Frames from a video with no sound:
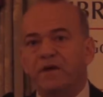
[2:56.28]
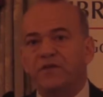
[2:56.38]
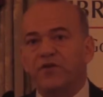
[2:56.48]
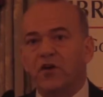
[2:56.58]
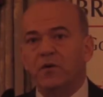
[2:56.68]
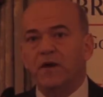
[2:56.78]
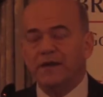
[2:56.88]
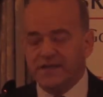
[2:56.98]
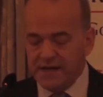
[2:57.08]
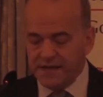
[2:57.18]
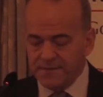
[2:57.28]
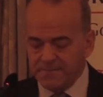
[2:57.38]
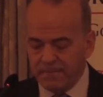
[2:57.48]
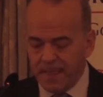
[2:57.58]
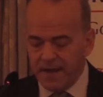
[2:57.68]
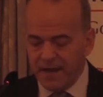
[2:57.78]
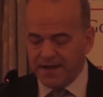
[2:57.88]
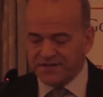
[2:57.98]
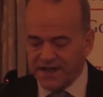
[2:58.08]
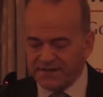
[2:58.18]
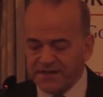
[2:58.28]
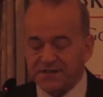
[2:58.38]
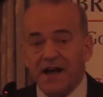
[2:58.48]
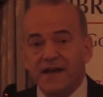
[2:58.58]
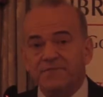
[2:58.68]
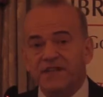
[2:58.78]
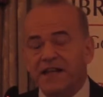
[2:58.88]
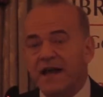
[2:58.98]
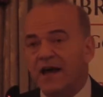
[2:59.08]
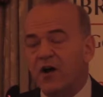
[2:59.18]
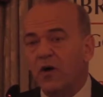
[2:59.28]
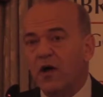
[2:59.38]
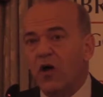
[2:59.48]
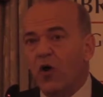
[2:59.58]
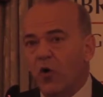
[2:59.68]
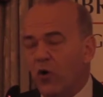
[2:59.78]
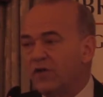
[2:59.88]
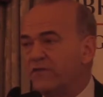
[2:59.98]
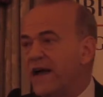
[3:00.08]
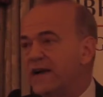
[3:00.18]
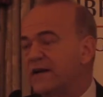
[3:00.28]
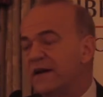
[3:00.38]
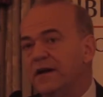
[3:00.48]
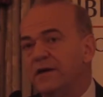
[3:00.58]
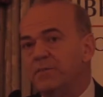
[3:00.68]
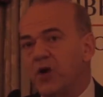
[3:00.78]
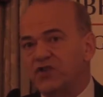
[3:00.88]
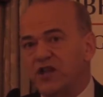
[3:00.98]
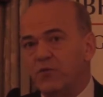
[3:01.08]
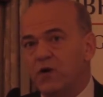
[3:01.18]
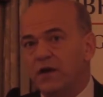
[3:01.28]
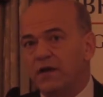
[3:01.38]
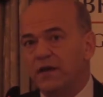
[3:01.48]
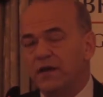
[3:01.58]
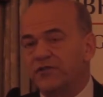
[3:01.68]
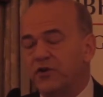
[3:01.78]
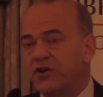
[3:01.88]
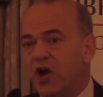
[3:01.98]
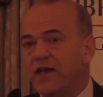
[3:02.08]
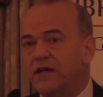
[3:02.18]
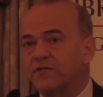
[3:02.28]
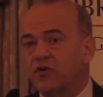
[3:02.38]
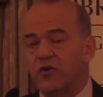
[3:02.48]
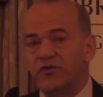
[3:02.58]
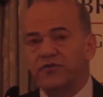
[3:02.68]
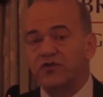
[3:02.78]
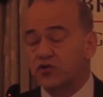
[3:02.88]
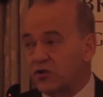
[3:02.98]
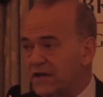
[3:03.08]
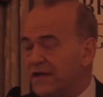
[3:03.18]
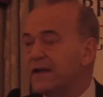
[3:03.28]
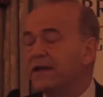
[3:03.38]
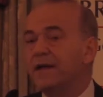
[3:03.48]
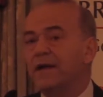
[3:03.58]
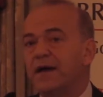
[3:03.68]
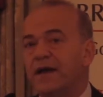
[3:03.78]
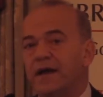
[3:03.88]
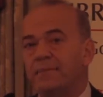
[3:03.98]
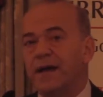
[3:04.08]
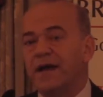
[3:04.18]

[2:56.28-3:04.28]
So indeed, exciting times in how all of that blockchain work is ongoing. And of course, shortly, and